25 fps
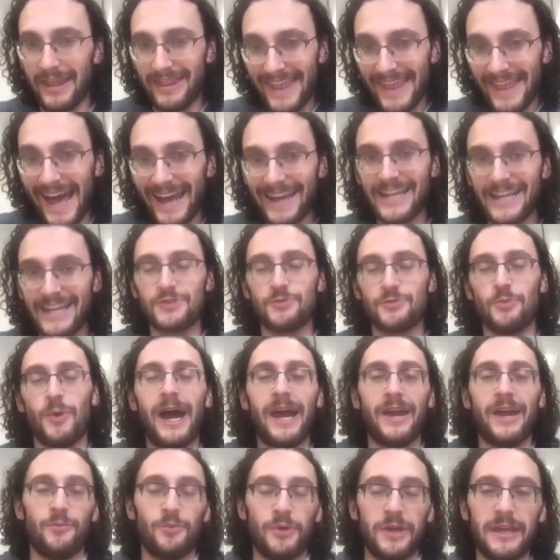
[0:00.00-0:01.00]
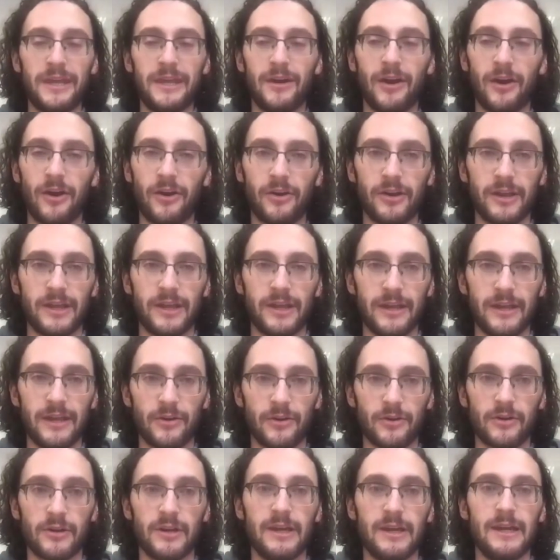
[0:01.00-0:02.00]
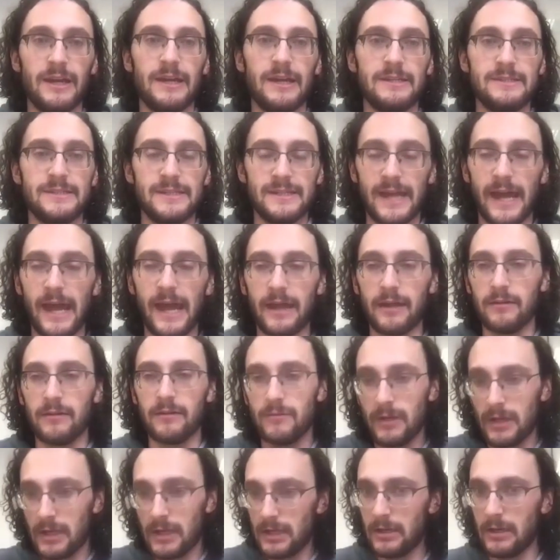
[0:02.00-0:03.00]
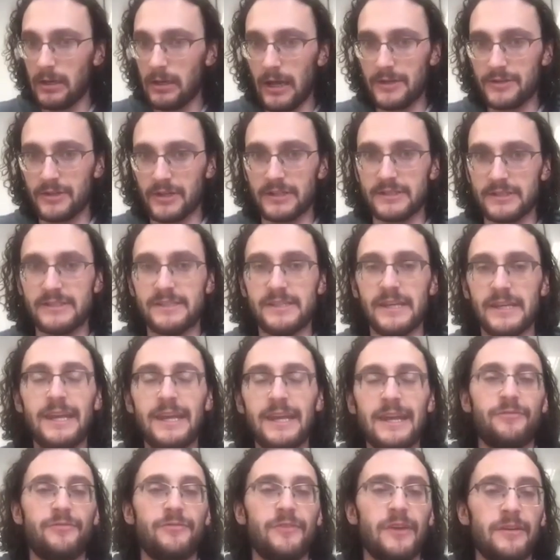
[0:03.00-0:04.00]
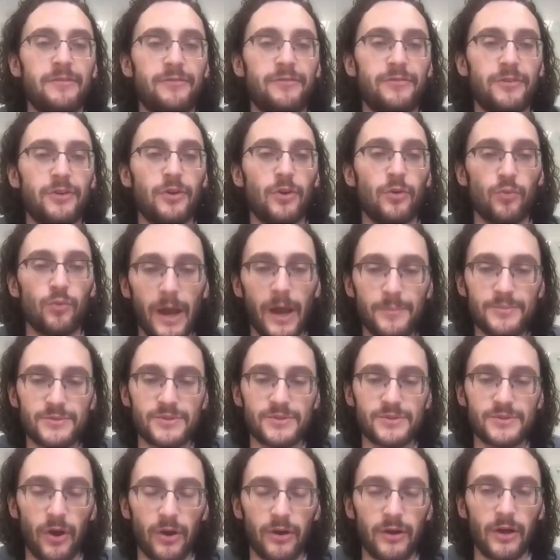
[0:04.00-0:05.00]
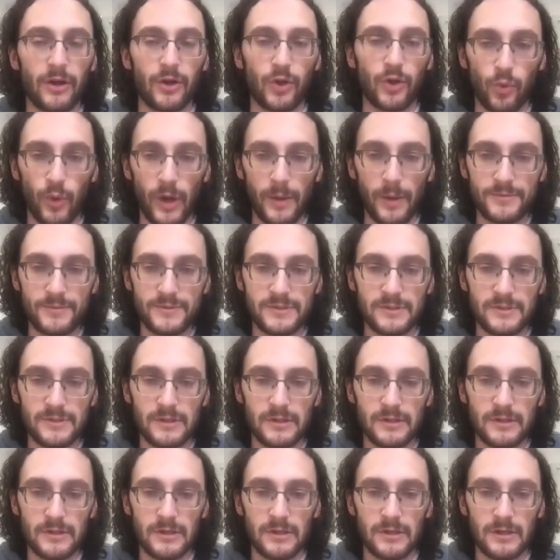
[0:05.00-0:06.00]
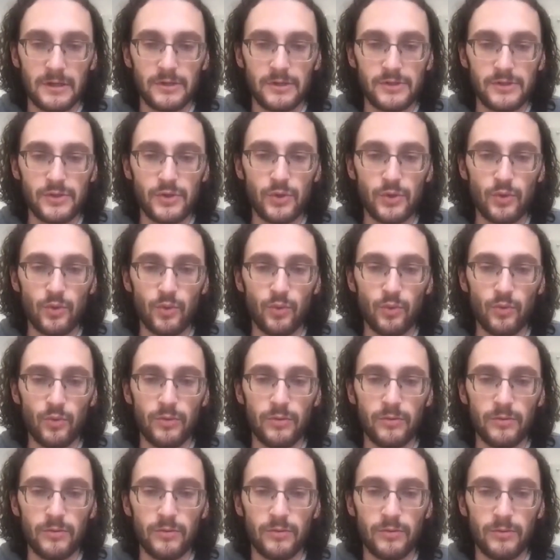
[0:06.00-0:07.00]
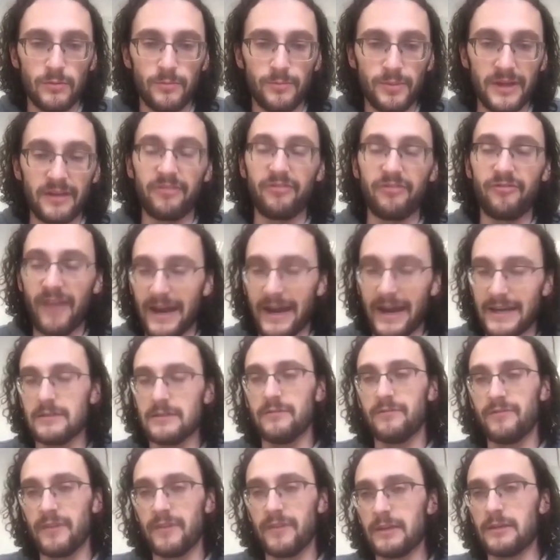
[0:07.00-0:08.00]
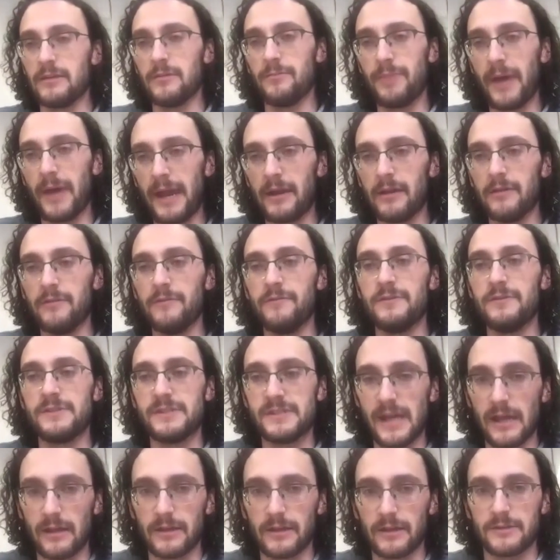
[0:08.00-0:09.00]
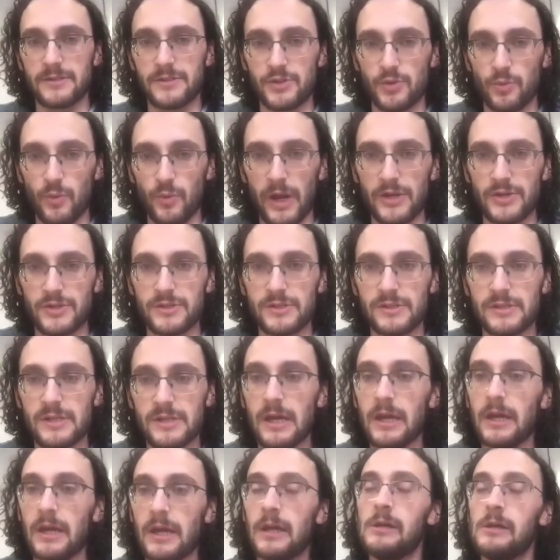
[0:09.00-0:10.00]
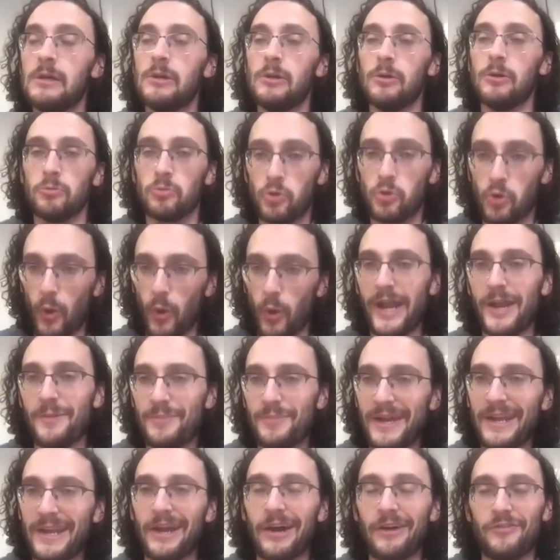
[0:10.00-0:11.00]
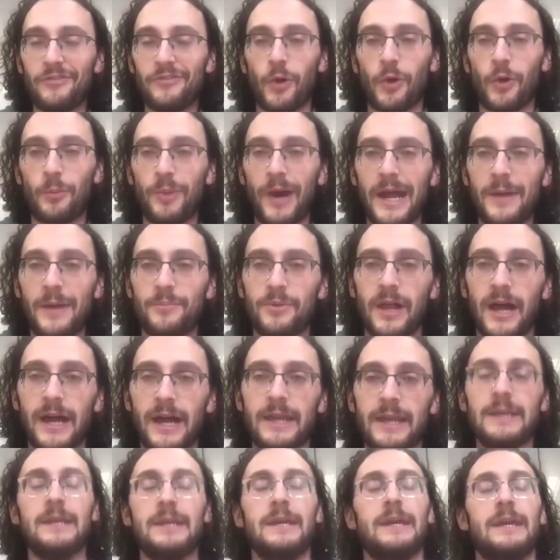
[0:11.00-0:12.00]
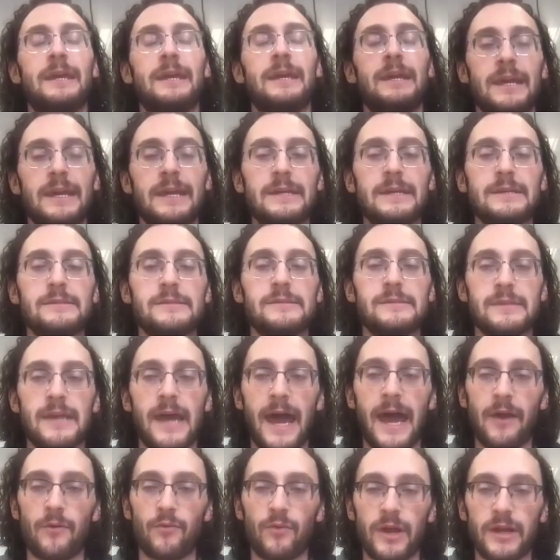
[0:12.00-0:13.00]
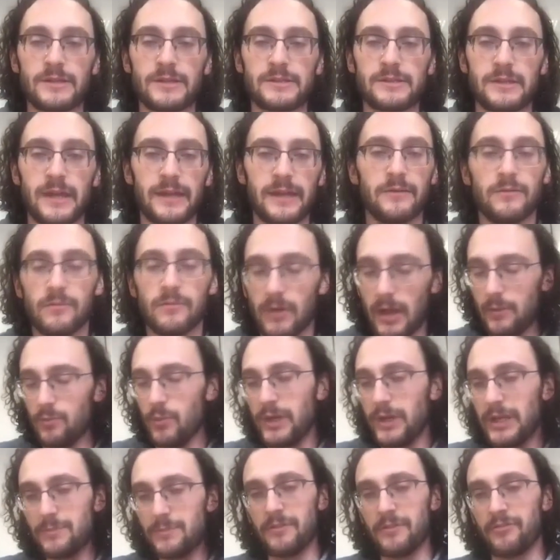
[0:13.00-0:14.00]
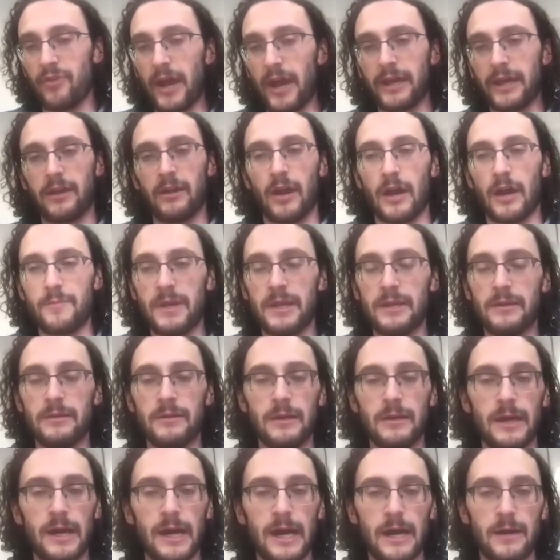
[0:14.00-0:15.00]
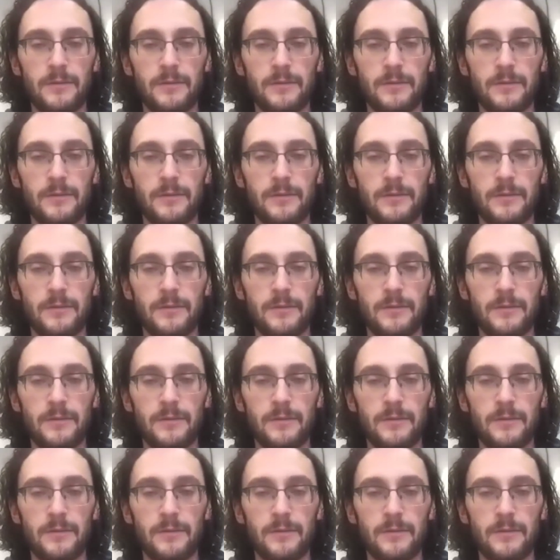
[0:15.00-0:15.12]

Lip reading: And that is why we are here today. As you can see, if your reps aren't equipped to be effective in competitive selling situations, quite a bit of your pipeline is at risk. And we can be frank here. I mean,